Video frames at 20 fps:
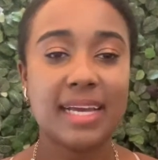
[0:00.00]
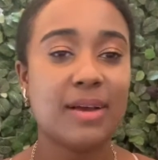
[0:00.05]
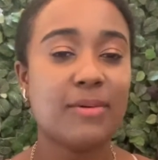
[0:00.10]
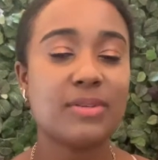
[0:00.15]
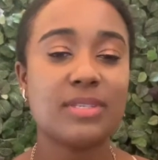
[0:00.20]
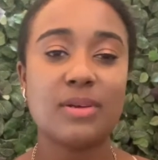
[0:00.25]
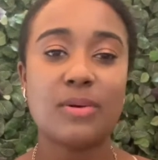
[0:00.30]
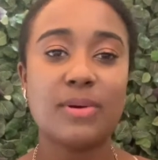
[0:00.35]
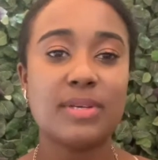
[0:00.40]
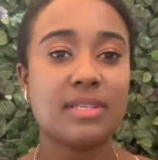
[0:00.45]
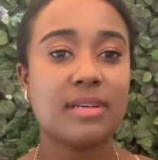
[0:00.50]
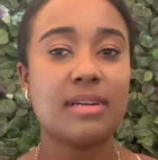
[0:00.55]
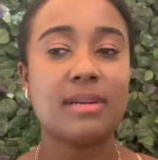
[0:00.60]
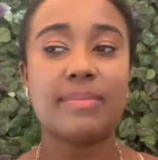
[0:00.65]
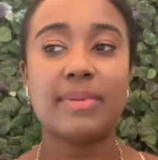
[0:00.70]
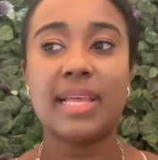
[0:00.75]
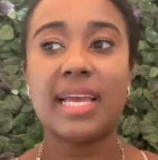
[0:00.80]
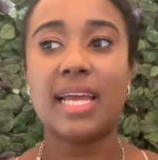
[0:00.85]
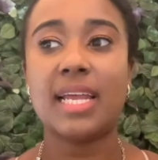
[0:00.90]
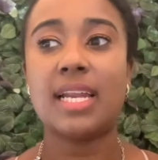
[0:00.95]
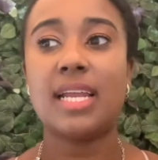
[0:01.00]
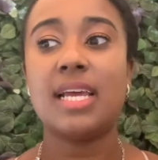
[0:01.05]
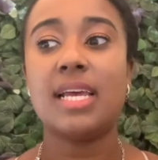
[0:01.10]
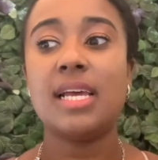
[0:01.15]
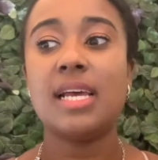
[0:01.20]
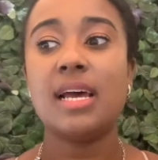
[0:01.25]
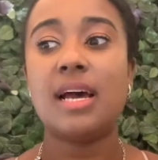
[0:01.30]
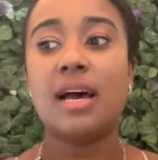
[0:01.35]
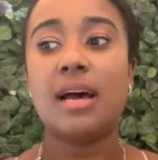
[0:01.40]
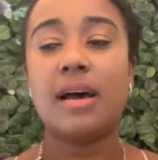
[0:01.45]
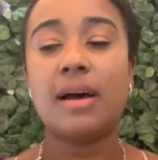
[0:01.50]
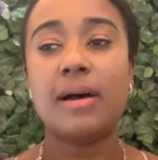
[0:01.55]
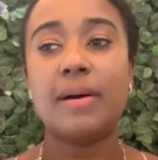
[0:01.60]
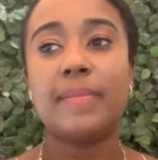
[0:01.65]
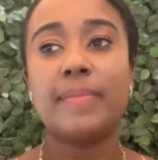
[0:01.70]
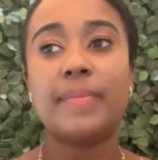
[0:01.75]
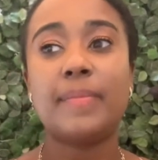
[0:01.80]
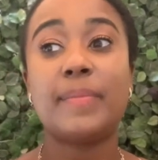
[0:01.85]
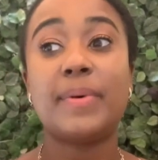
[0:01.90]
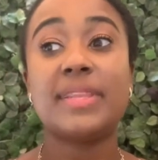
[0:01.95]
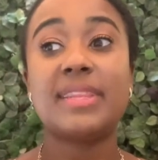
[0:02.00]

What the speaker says: I was always on a plane. But